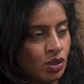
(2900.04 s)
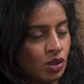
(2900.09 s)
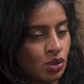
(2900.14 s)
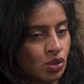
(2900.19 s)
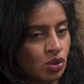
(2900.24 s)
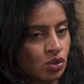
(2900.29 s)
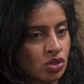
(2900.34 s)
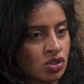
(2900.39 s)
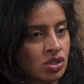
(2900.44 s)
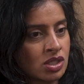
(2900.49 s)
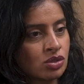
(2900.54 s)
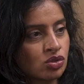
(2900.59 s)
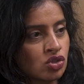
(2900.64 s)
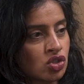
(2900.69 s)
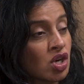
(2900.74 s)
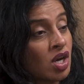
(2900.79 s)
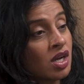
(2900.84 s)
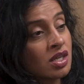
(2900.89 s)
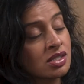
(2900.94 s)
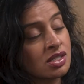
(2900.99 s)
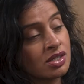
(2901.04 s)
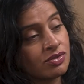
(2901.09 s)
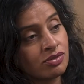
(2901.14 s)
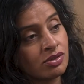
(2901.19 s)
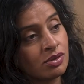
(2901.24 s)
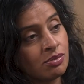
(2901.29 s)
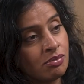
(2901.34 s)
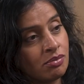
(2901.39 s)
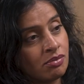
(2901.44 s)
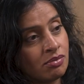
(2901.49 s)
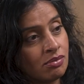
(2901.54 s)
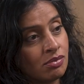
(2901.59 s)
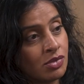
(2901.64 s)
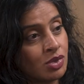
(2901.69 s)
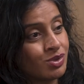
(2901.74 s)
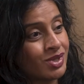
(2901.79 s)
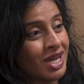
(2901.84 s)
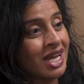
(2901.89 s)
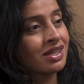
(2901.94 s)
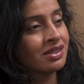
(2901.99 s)
You're still trying different
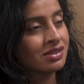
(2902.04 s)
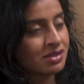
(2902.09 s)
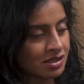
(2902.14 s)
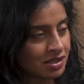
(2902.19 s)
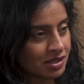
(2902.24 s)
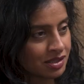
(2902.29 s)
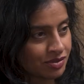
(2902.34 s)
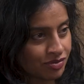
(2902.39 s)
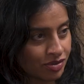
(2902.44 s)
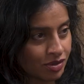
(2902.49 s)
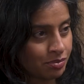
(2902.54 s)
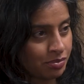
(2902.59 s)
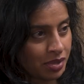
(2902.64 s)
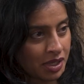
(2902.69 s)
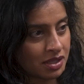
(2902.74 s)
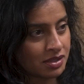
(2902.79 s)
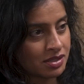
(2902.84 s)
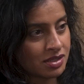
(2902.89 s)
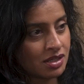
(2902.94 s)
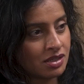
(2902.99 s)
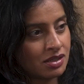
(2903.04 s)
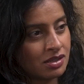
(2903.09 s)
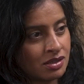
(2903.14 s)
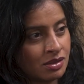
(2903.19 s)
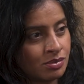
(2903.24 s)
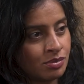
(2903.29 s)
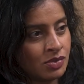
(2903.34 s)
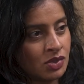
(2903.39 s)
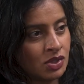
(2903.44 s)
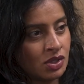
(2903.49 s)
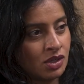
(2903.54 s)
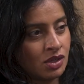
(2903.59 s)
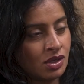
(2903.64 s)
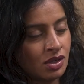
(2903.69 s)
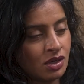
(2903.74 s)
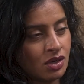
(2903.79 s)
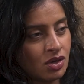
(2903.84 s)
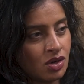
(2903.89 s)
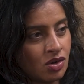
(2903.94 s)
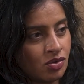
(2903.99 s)
modalities, for a better term,
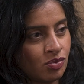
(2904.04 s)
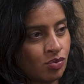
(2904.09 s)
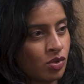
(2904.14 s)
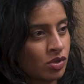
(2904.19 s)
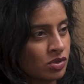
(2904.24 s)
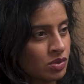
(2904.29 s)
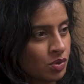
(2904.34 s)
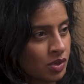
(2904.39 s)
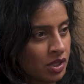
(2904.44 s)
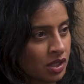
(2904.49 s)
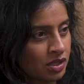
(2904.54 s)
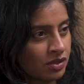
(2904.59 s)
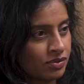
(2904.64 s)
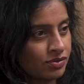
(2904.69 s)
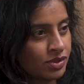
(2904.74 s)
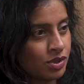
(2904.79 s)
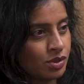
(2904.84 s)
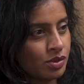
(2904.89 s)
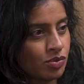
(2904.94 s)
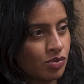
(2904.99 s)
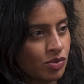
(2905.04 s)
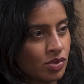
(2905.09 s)
of what's working for you and